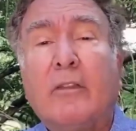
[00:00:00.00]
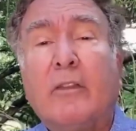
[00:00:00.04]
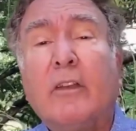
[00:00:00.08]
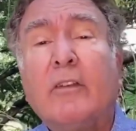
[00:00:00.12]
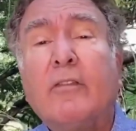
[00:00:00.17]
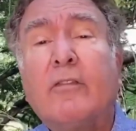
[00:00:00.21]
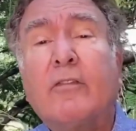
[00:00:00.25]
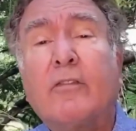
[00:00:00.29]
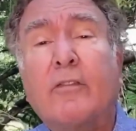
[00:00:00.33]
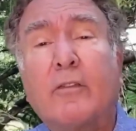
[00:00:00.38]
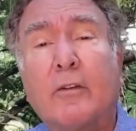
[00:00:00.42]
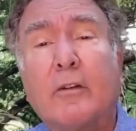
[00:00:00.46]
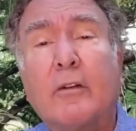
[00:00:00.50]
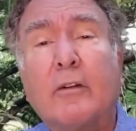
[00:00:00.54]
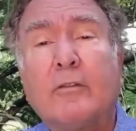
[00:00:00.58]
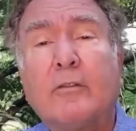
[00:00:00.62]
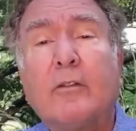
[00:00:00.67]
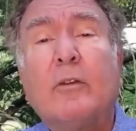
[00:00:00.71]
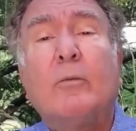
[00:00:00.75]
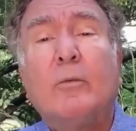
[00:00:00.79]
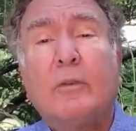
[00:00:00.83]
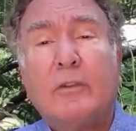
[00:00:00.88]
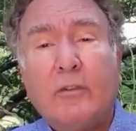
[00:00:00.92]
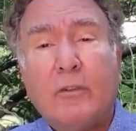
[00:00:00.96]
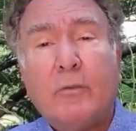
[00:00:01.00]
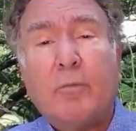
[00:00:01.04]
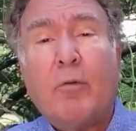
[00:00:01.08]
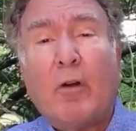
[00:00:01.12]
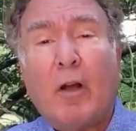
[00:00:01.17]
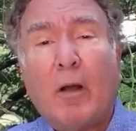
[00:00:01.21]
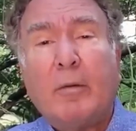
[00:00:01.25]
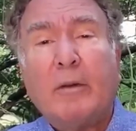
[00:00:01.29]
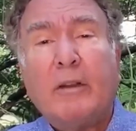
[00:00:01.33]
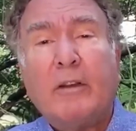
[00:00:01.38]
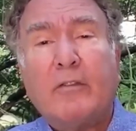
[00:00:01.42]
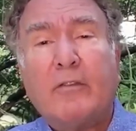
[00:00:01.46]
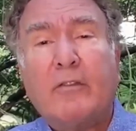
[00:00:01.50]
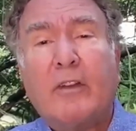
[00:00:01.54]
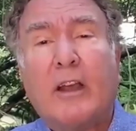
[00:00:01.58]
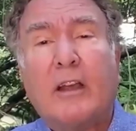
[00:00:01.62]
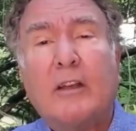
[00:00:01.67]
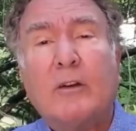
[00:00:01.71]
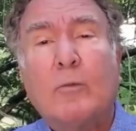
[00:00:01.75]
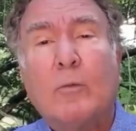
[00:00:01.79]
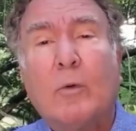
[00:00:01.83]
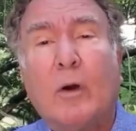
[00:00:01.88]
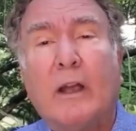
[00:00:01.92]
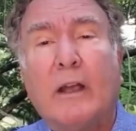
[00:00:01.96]
This surge, which is probably a
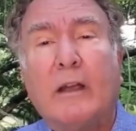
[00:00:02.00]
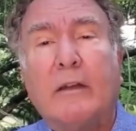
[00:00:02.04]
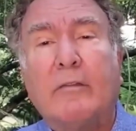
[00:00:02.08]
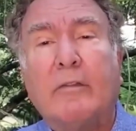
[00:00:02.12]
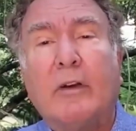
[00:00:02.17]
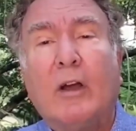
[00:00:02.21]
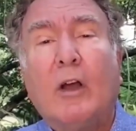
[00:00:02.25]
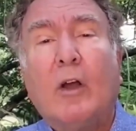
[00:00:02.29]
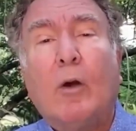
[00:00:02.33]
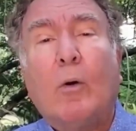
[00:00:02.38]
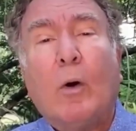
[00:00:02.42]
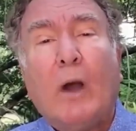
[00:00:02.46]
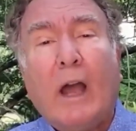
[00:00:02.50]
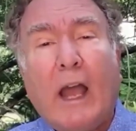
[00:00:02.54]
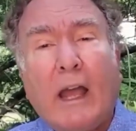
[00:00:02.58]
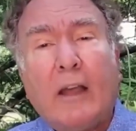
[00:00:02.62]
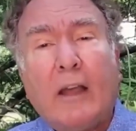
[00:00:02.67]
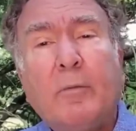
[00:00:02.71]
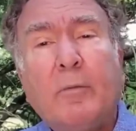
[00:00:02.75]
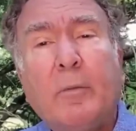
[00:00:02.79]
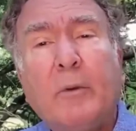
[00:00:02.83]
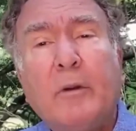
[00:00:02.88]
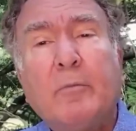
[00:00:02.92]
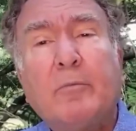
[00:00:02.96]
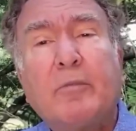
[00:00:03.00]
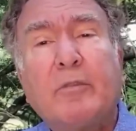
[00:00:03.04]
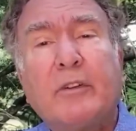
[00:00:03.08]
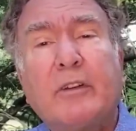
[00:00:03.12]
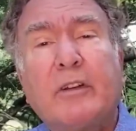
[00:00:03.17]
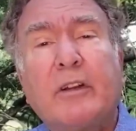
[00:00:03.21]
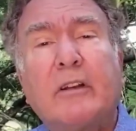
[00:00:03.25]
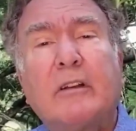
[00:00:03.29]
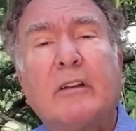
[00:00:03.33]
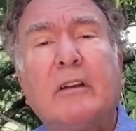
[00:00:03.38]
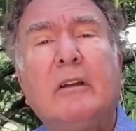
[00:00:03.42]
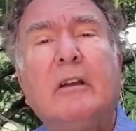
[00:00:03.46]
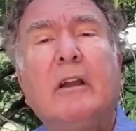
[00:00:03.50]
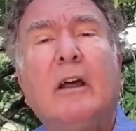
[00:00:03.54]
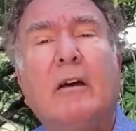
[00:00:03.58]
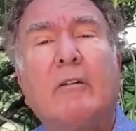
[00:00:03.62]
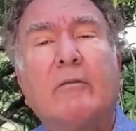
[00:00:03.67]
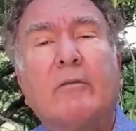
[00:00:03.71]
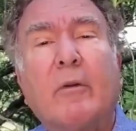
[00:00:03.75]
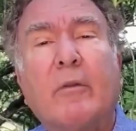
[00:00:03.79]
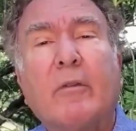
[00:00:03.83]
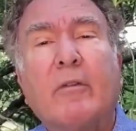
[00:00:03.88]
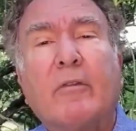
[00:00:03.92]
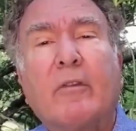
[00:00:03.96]
second wave, has been predicted
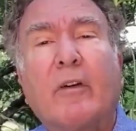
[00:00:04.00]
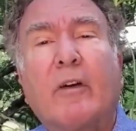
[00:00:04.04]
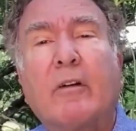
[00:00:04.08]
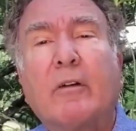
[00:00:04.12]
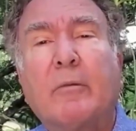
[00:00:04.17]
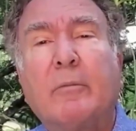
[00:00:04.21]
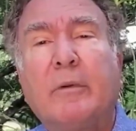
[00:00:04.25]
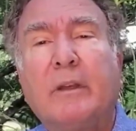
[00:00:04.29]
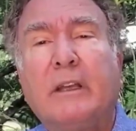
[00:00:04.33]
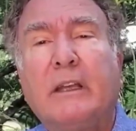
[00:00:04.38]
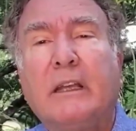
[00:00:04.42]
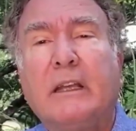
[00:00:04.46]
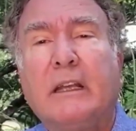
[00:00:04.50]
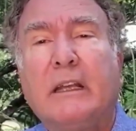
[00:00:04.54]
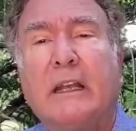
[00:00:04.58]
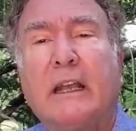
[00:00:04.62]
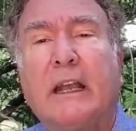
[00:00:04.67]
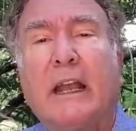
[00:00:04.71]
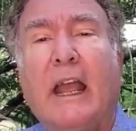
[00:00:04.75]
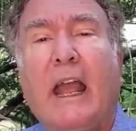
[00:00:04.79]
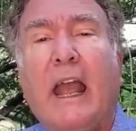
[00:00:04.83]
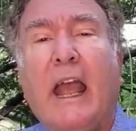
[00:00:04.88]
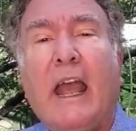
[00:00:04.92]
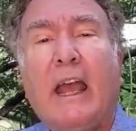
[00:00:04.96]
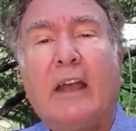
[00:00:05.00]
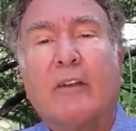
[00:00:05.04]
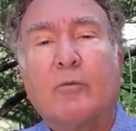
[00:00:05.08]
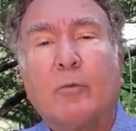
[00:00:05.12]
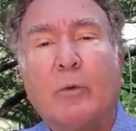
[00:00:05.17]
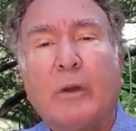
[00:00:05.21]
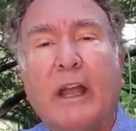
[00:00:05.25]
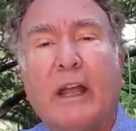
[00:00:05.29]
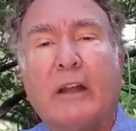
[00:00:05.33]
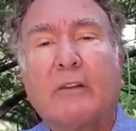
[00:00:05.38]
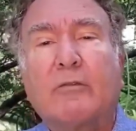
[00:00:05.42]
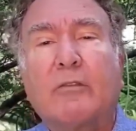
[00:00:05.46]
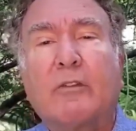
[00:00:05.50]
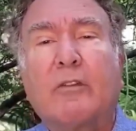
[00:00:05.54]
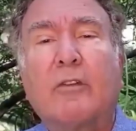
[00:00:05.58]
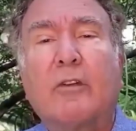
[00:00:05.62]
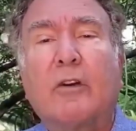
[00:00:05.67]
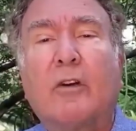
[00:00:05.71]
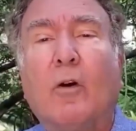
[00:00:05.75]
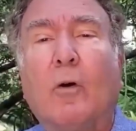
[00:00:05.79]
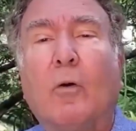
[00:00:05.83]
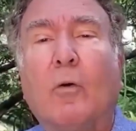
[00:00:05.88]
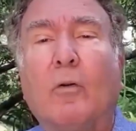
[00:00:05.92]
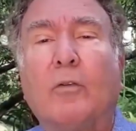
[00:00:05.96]
from the very beginning as we enter
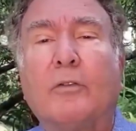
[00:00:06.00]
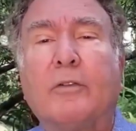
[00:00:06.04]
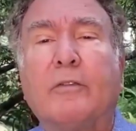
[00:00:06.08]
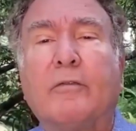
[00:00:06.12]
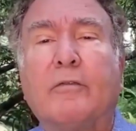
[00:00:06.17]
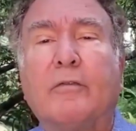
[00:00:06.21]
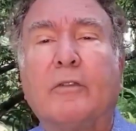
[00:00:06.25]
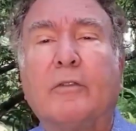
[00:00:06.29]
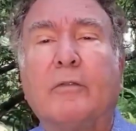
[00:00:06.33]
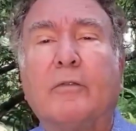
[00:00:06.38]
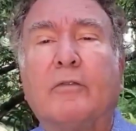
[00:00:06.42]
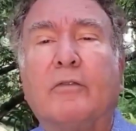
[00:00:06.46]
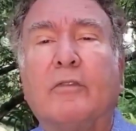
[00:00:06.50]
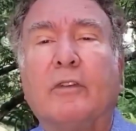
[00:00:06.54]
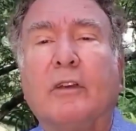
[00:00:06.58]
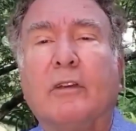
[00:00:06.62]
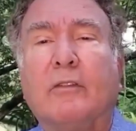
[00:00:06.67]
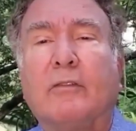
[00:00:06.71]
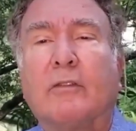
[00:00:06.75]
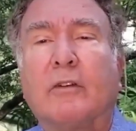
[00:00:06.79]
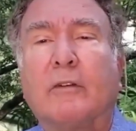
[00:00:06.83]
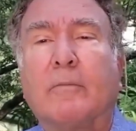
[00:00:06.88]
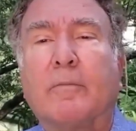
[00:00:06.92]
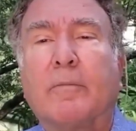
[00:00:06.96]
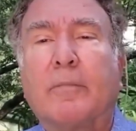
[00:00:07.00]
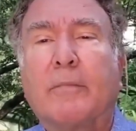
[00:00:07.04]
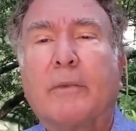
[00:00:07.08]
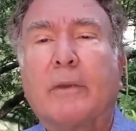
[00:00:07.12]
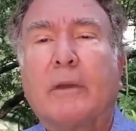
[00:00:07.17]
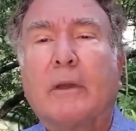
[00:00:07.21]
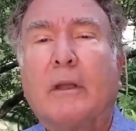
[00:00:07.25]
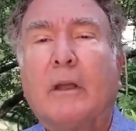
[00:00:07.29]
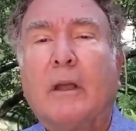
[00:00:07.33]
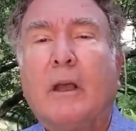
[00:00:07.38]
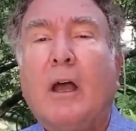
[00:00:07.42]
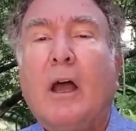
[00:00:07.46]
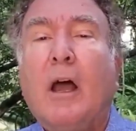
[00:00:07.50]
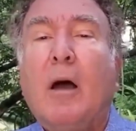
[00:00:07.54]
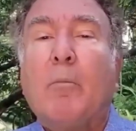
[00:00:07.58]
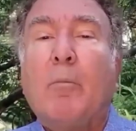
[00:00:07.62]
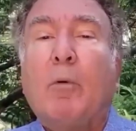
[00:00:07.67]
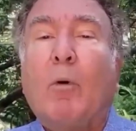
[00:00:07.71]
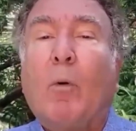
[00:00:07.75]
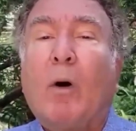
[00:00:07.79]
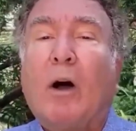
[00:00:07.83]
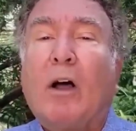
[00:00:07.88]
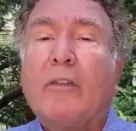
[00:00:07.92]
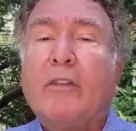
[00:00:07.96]
the cold and flu season.
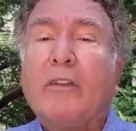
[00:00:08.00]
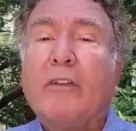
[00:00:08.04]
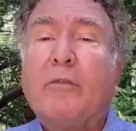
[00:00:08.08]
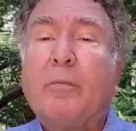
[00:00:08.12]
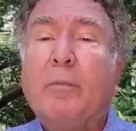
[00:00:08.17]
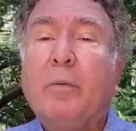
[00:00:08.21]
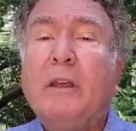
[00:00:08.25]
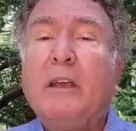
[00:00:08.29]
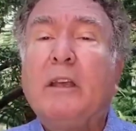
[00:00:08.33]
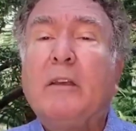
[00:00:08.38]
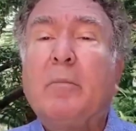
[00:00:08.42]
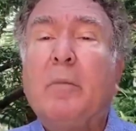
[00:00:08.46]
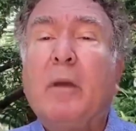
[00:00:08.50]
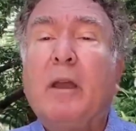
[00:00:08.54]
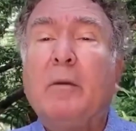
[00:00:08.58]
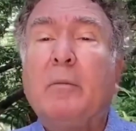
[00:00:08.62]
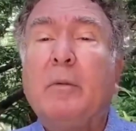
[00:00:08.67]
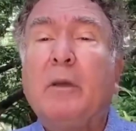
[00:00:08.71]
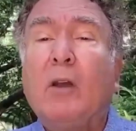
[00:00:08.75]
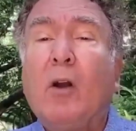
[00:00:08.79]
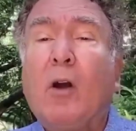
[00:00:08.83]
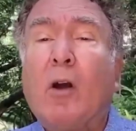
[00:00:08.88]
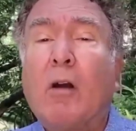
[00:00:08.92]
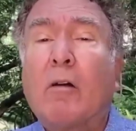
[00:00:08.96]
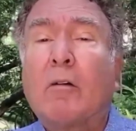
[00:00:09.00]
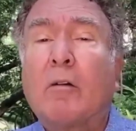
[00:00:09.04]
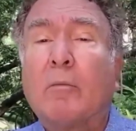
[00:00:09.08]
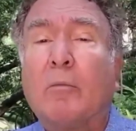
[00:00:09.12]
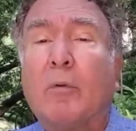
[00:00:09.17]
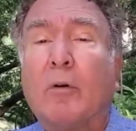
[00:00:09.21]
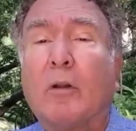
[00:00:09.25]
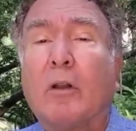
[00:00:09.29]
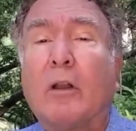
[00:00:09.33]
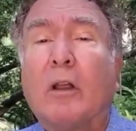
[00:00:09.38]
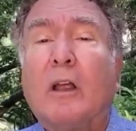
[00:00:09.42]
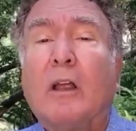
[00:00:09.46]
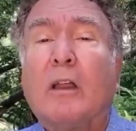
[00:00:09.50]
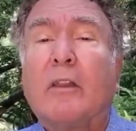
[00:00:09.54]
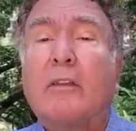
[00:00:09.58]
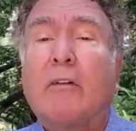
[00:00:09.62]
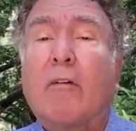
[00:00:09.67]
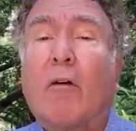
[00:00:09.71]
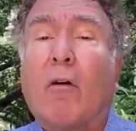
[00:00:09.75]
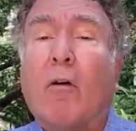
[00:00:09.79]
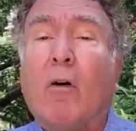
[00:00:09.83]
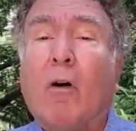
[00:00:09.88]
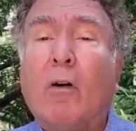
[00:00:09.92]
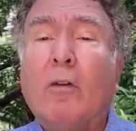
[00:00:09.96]
But while this peak may be horrible,
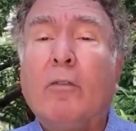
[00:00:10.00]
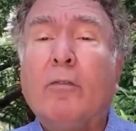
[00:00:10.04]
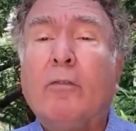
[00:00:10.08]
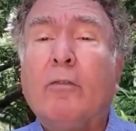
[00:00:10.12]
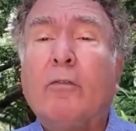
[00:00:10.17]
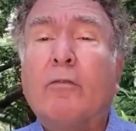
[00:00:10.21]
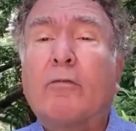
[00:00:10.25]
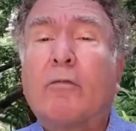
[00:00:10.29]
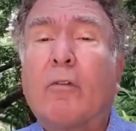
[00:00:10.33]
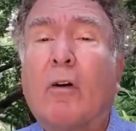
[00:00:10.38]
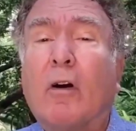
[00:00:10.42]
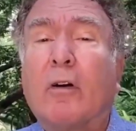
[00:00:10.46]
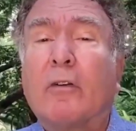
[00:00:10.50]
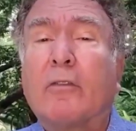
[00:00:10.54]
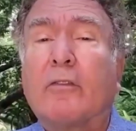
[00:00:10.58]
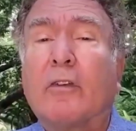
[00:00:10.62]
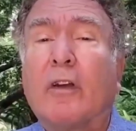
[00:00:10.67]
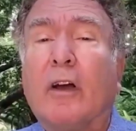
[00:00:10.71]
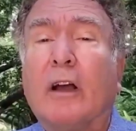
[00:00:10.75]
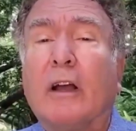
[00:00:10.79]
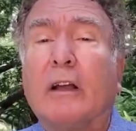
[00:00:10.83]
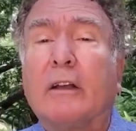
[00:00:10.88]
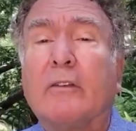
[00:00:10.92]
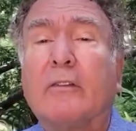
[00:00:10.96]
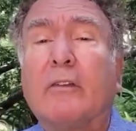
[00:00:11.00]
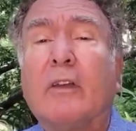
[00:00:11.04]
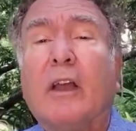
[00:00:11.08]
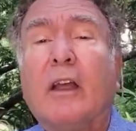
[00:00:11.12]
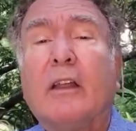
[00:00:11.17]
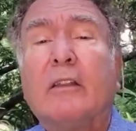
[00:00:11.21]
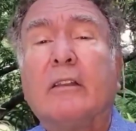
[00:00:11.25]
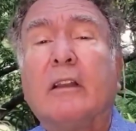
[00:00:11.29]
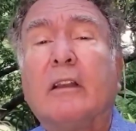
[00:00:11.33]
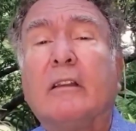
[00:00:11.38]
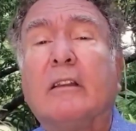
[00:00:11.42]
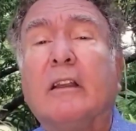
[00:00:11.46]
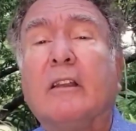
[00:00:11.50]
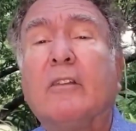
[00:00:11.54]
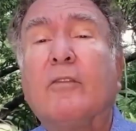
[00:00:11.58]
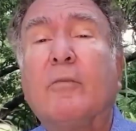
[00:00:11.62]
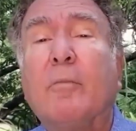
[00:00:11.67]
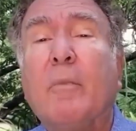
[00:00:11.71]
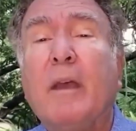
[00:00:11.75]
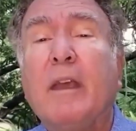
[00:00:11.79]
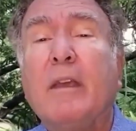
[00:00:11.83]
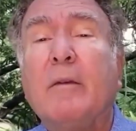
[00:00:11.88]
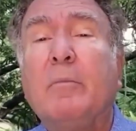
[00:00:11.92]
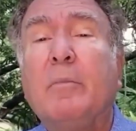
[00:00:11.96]
there are also strong signs that
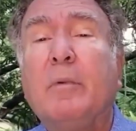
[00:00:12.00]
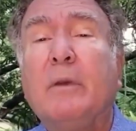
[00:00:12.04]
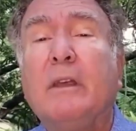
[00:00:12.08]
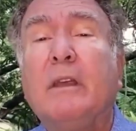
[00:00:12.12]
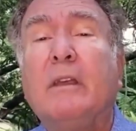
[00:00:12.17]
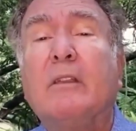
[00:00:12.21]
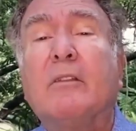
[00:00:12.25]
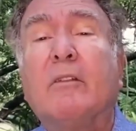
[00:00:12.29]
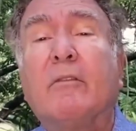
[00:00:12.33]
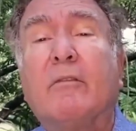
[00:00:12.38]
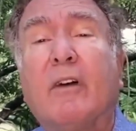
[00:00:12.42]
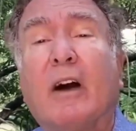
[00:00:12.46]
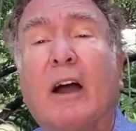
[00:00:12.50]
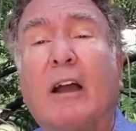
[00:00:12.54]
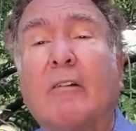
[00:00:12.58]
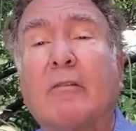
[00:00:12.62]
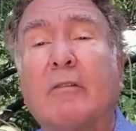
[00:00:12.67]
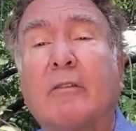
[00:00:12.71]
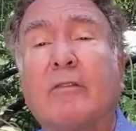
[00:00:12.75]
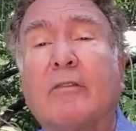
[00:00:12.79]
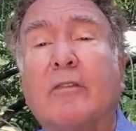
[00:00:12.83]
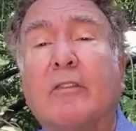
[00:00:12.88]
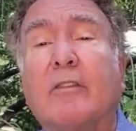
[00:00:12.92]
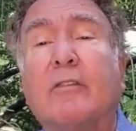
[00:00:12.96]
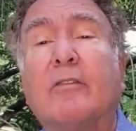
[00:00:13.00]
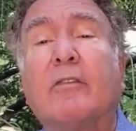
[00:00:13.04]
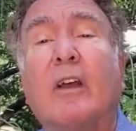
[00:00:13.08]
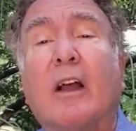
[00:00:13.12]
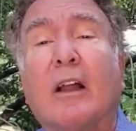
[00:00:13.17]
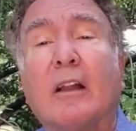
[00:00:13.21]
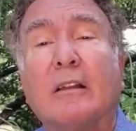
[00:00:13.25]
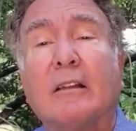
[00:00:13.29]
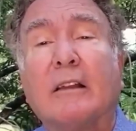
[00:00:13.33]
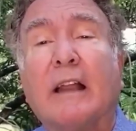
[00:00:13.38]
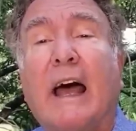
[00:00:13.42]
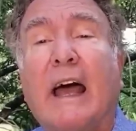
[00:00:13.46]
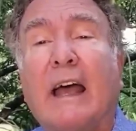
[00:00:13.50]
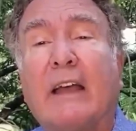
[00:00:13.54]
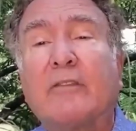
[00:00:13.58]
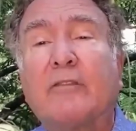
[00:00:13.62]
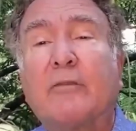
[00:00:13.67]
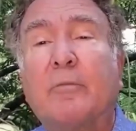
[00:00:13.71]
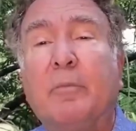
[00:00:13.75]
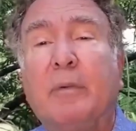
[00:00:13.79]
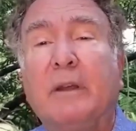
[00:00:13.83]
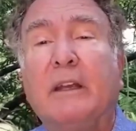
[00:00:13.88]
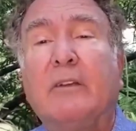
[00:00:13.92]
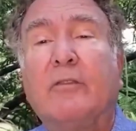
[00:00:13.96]
this may be the virus's
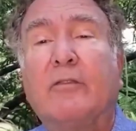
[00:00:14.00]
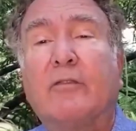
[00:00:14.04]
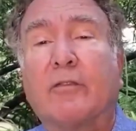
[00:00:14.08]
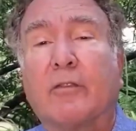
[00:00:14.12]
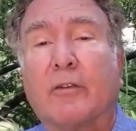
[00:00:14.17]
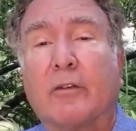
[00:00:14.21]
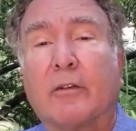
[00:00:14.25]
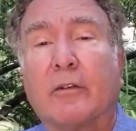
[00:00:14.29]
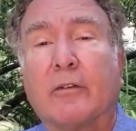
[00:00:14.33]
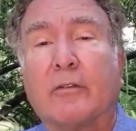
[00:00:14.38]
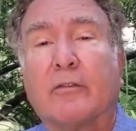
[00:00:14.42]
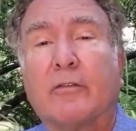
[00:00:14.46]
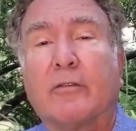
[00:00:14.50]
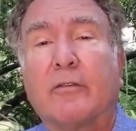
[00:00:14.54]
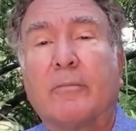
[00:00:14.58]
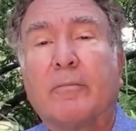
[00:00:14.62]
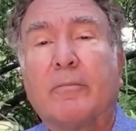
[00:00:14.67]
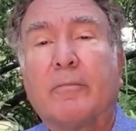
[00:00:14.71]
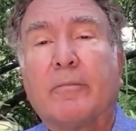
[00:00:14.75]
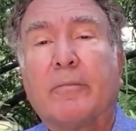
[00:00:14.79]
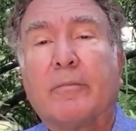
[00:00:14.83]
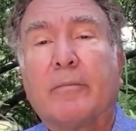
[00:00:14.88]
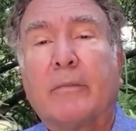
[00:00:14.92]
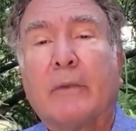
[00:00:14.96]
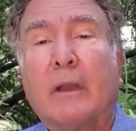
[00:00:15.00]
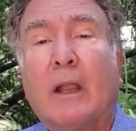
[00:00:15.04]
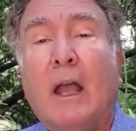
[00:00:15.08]
last big surge.